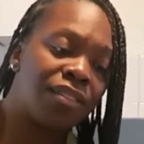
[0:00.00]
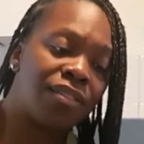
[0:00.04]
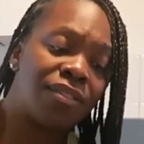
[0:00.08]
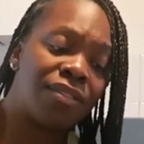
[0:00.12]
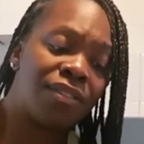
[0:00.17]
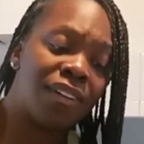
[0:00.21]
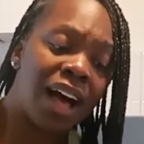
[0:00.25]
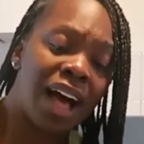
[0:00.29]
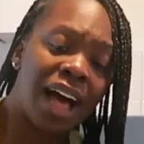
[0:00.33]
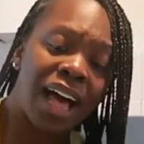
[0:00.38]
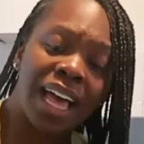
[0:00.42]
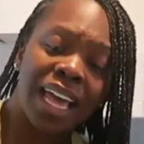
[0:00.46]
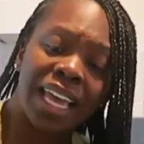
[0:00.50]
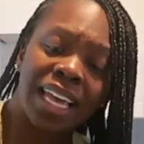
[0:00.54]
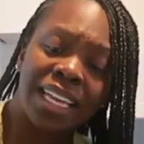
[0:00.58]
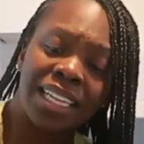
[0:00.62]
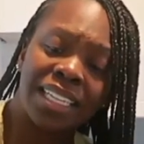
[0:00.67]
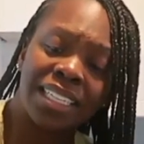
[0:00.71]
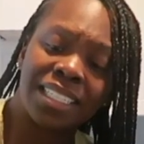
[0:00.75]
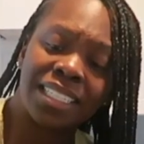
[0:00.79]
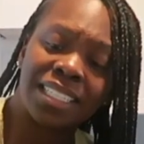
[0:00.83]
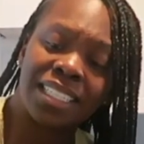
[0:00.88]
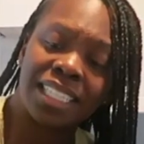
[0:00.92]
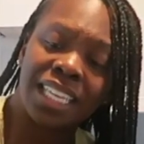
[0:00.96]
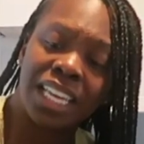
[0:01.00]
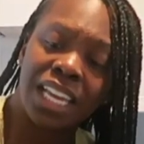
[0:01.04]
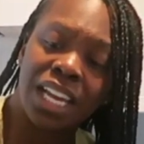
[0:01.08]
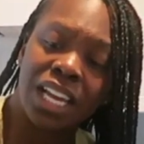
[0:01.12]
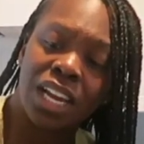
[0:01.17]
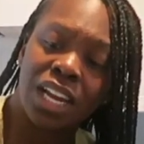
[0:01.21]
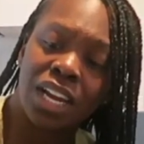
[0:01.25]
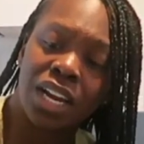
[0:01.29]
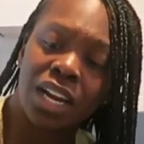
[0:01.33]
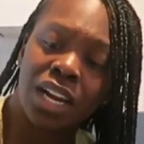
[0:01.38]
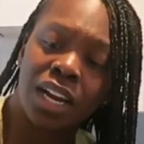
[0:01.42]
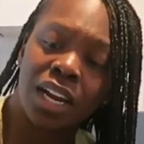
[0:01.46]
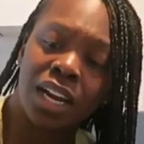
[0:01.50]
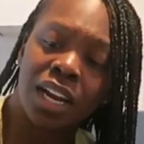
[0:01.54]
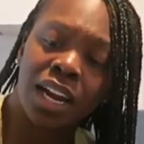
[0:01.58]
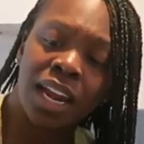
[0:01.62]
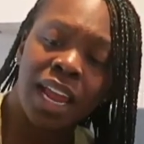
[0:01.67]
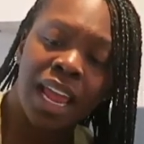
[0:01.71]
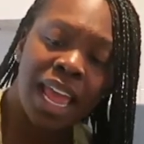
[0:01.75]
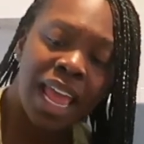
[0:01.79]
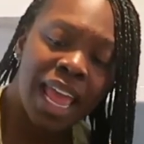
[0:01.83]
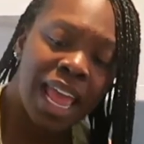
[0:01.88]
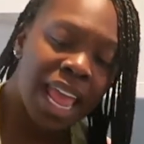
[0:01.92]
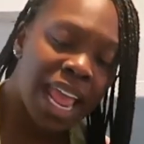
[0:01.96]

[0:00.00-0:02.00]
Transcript: vines here,